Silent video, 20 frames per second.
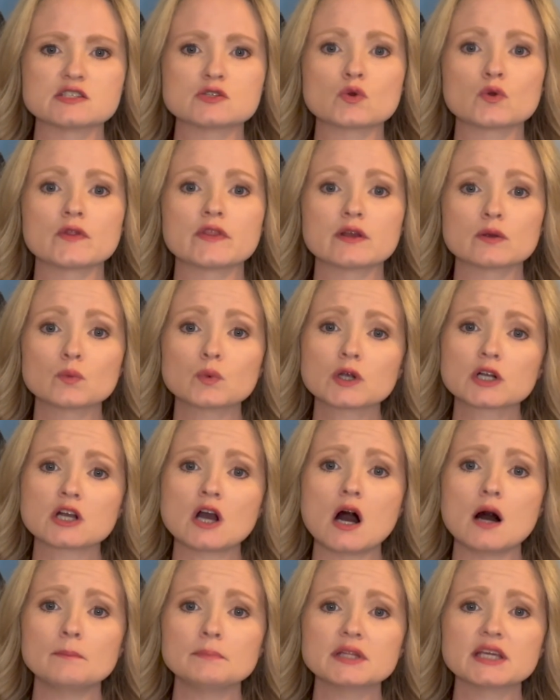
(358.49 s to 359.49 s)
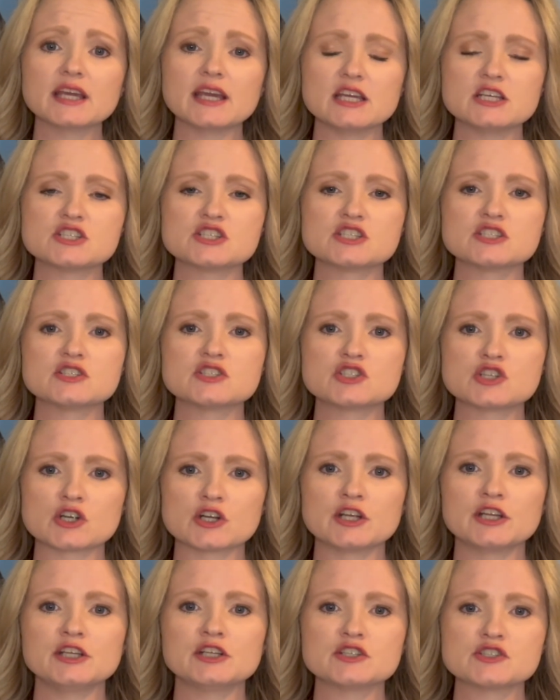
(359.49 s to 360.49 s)
or there were complications during
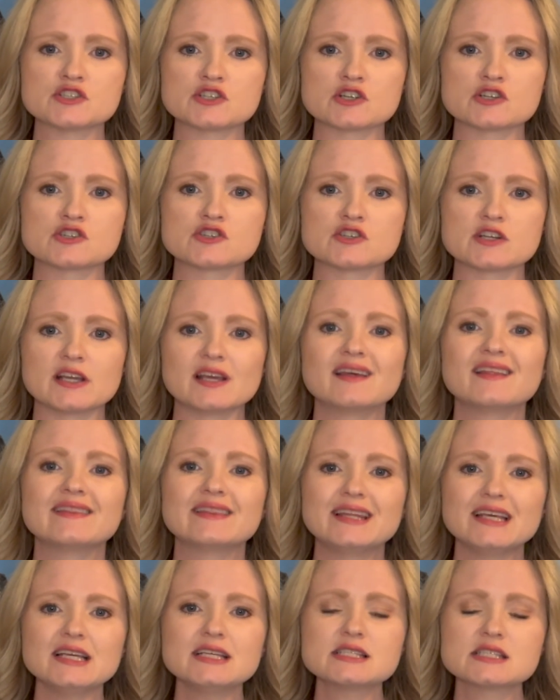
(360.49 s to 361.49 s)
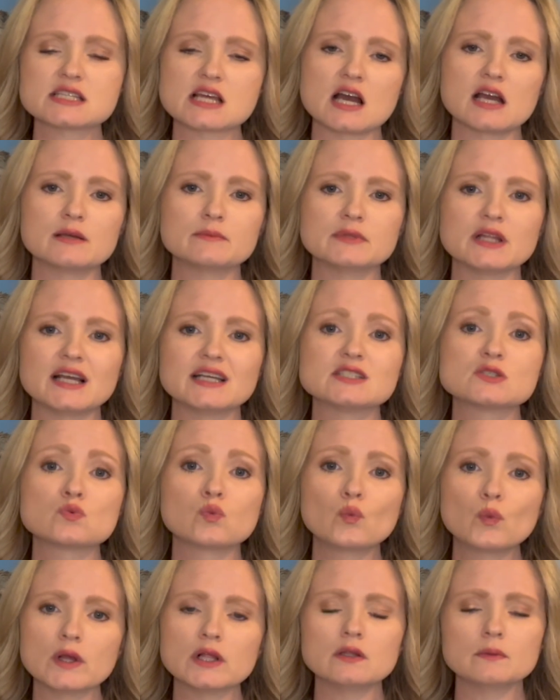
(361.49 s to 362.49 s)
your surgery, these timelines
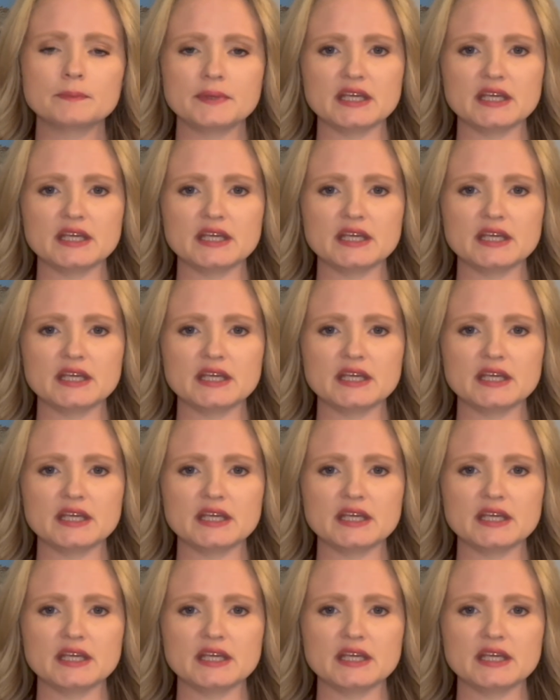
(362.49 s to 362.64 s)
will be